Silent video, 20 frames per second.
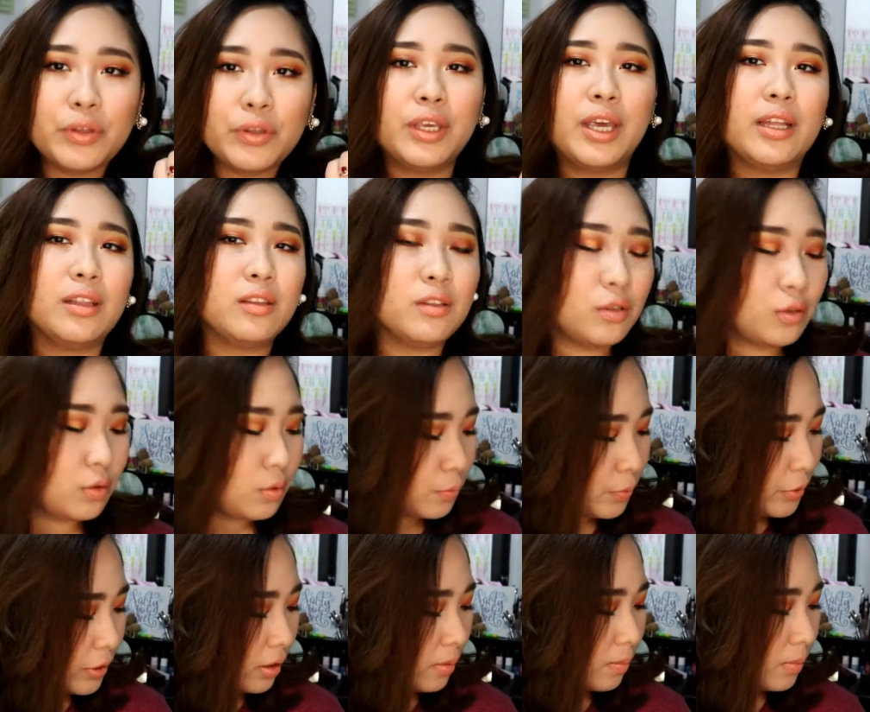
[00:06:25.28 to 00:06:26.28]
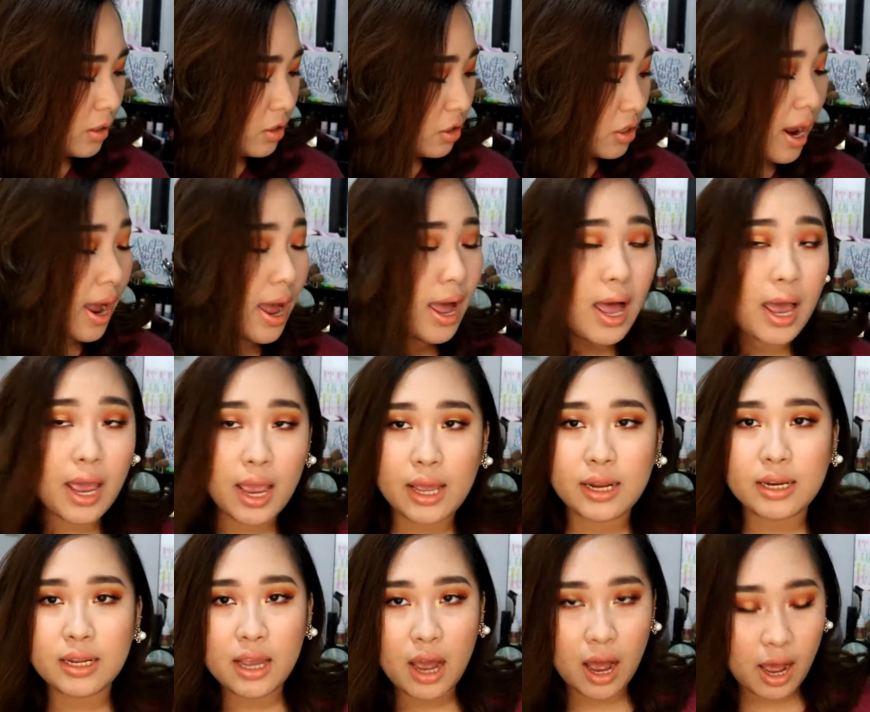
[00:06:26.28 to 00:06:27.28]
can do pretty much
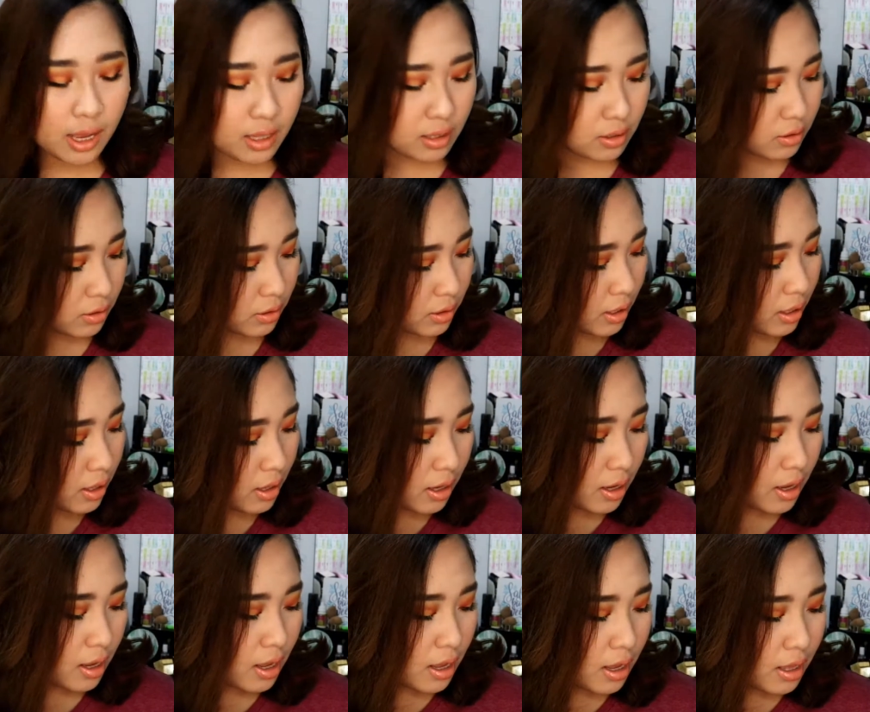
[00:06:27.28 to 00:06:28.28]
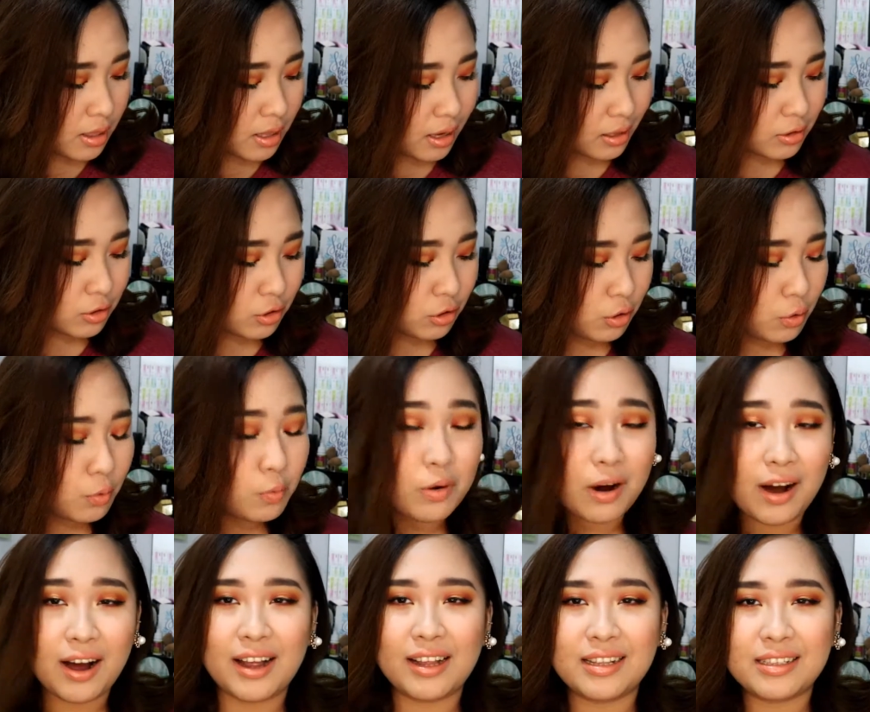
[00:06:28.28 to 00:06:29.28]
any eye look that you
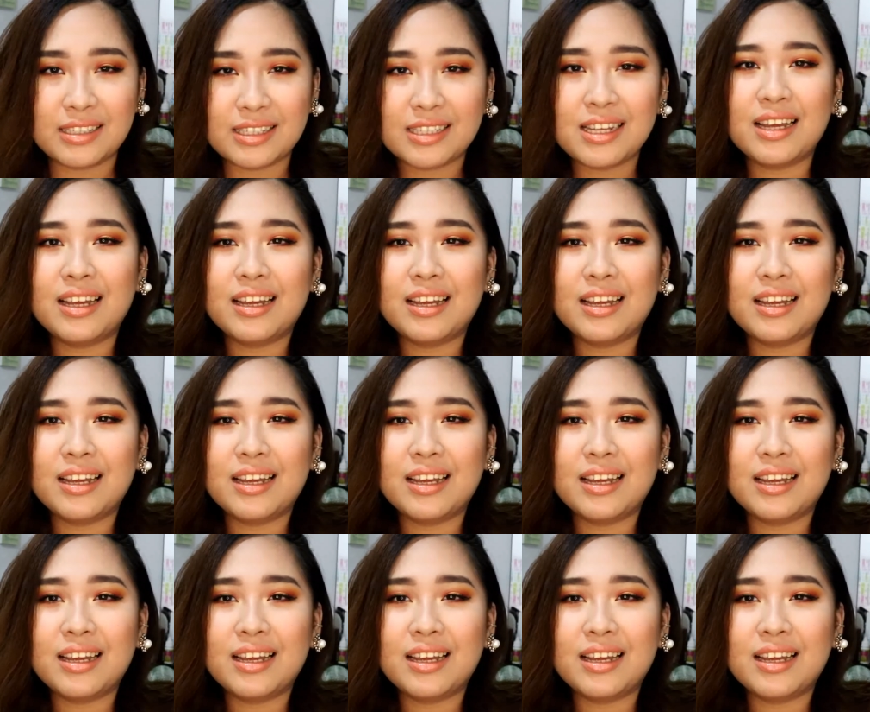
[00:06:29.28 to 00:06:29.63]
want.